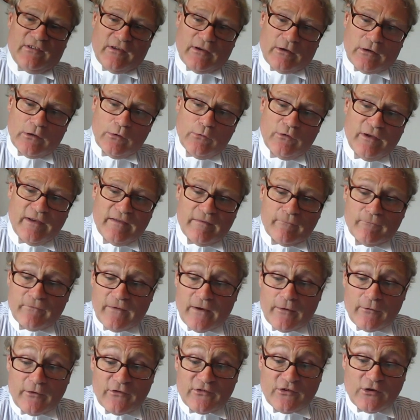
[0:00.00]
including the
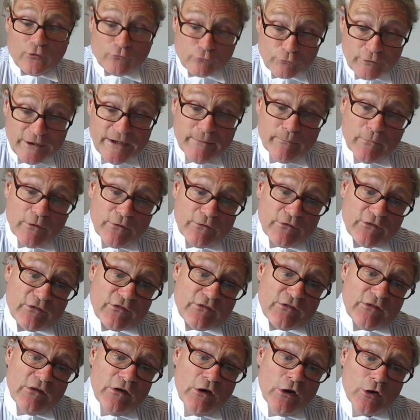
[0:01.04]
various
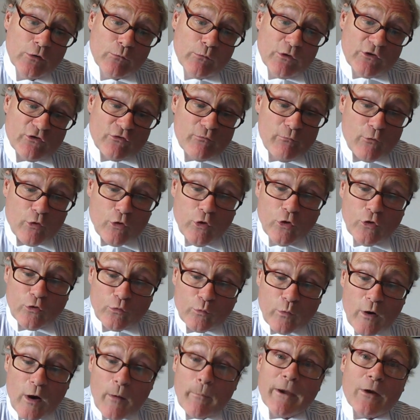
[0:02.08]
agreements, which could
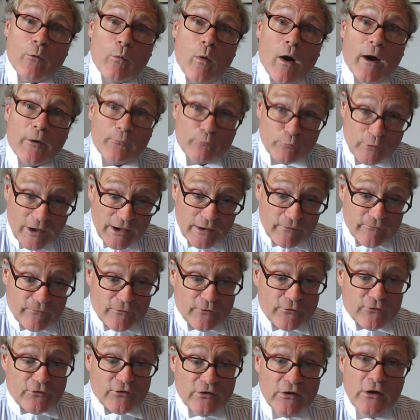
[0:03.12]
well be quite
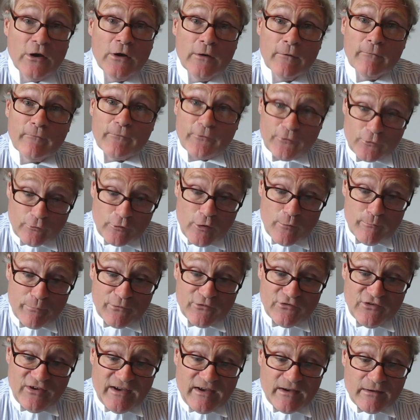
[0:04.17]
relevant for your own
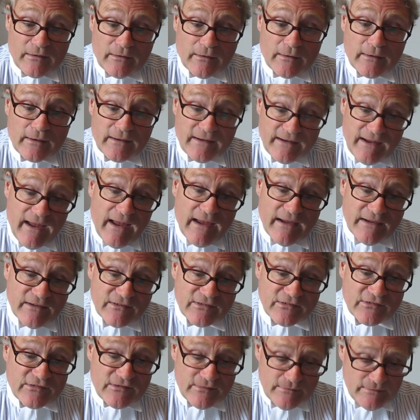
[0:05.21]
particular
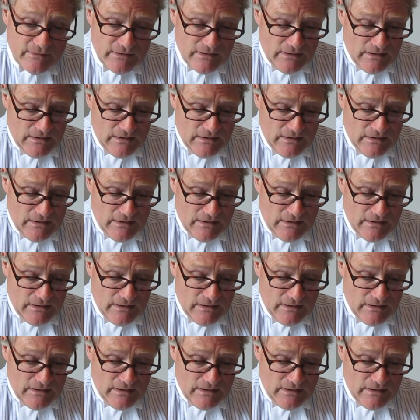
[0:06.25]
case.